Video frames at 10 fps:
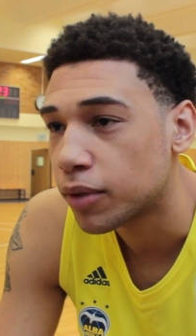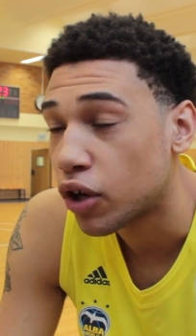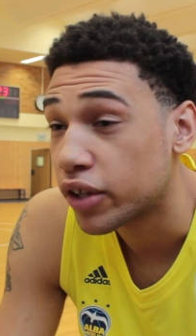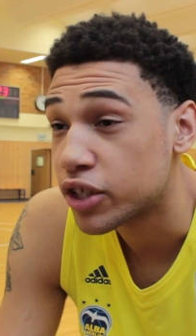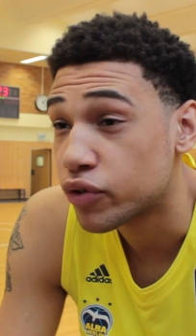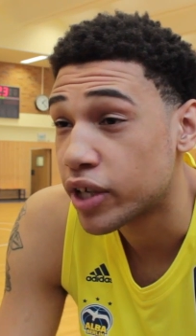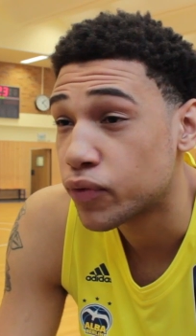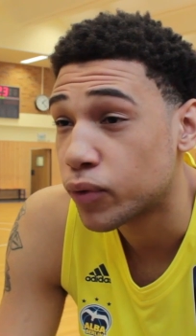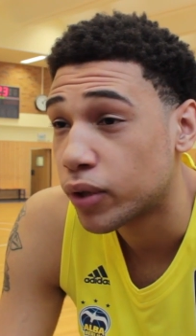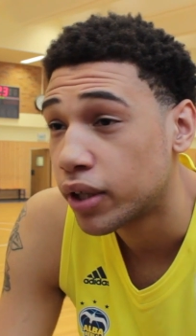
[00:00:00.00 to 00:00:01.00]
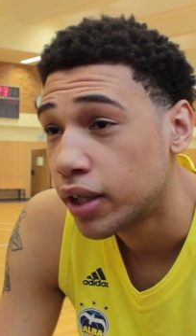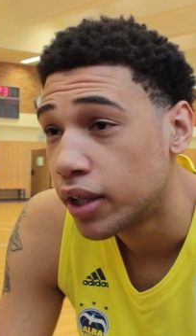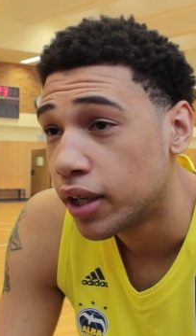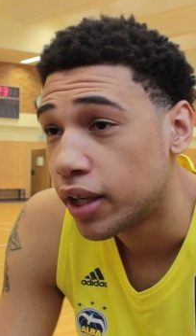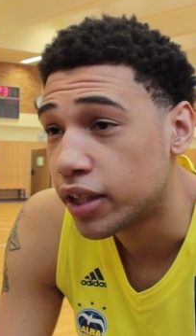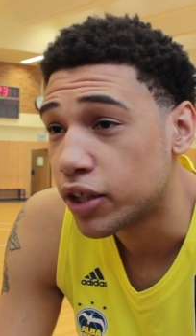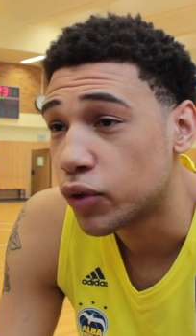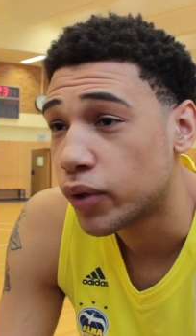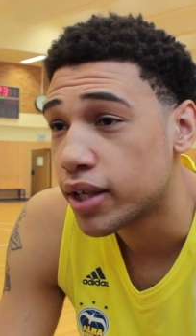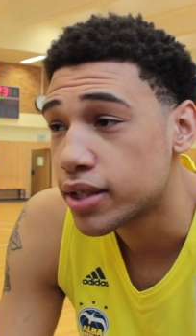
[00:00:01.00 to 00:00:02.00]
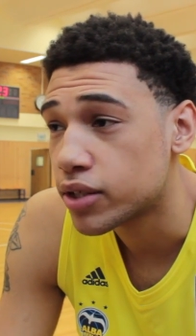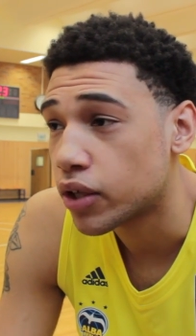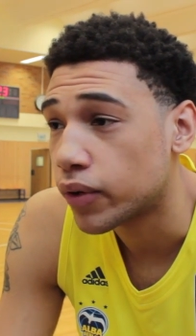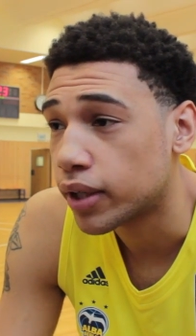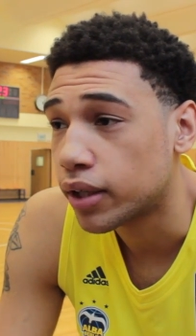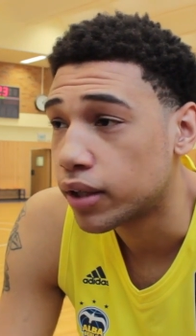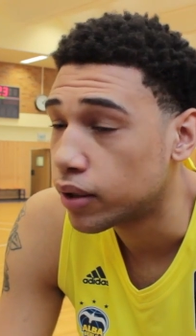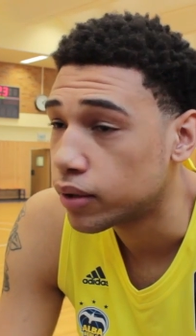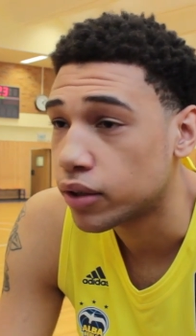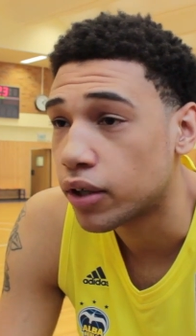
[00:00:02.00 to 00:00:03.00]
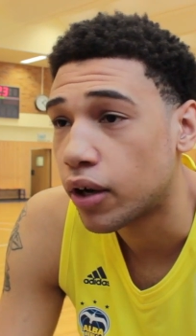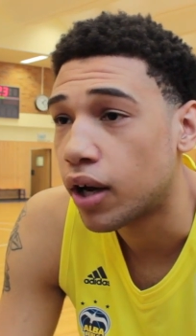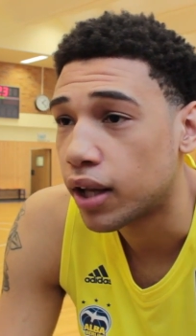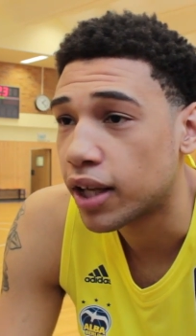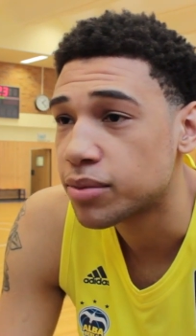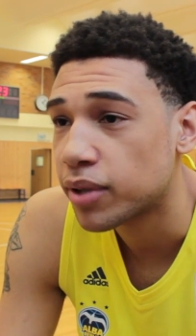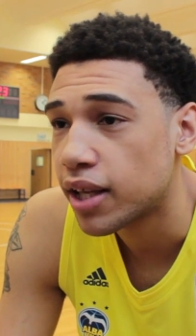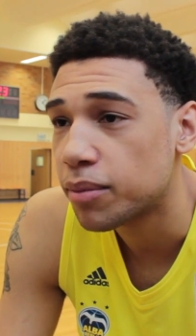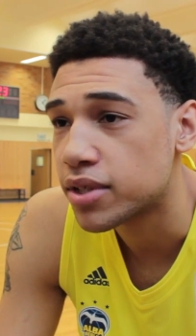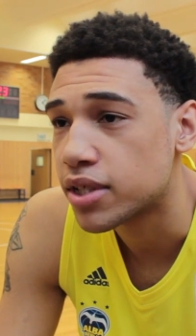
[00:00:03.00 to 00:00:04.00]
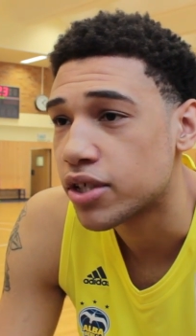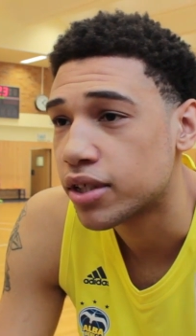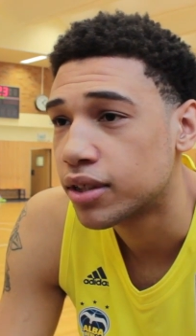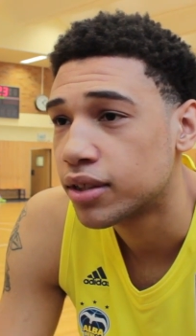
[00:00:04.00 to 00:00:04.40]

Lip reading: Call it a stretch four in the U.S. So, I like to play that position.